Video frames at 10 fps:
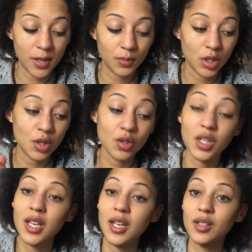So
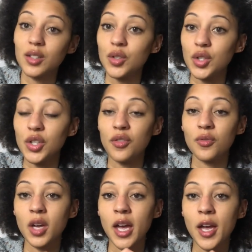usually it's sort of
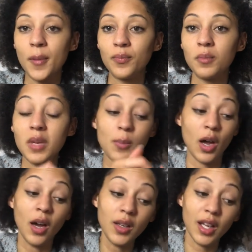me
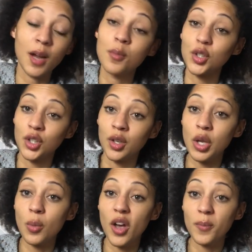behind the camera showing you
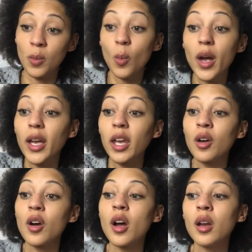what I've been working
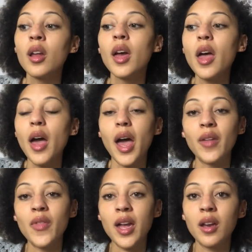on,
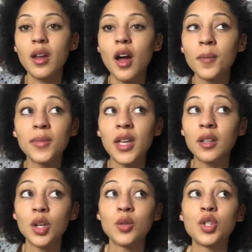and then I'm
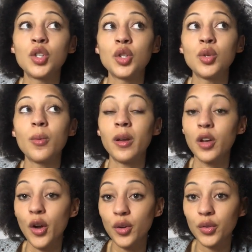going to do an
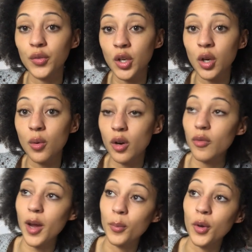overview, a
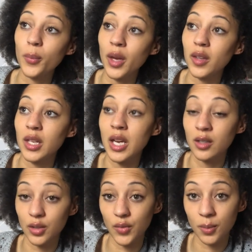wrap up at the end
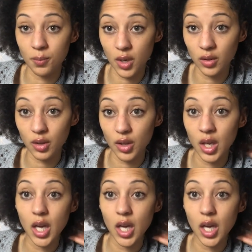of the month,